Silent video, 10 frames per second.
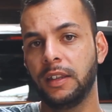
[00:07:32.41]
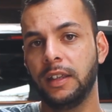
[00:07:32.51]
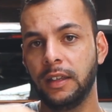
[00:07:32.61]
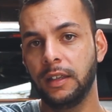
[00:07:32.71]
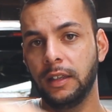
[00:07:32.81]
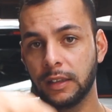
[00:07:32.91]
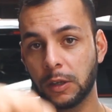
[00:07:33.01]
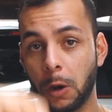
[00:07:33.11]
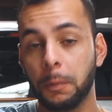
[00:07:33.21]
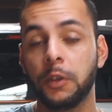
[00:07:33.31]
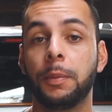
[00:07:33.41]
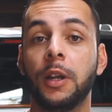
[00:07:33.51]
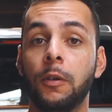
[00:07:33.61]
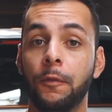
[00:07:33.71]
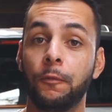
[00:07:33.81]
in the comments
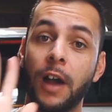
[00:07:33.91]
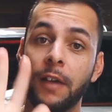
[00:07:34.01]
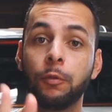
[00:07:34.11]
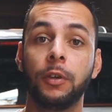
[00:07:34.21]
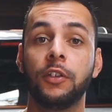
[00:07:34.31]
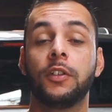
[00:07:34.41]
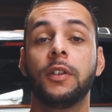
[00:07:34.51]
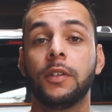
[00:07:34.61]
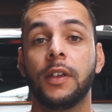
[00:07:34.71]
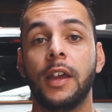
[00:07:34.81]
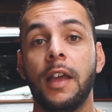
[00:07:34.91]
below 5 questions